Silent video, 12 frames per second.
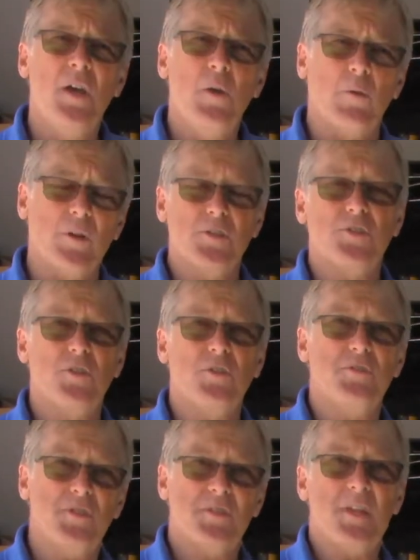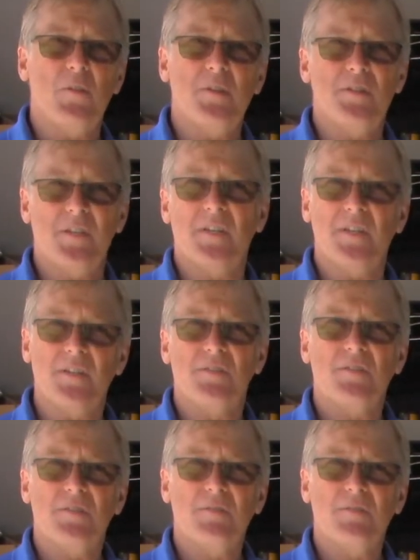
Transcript: We're going to show you just how easy it is.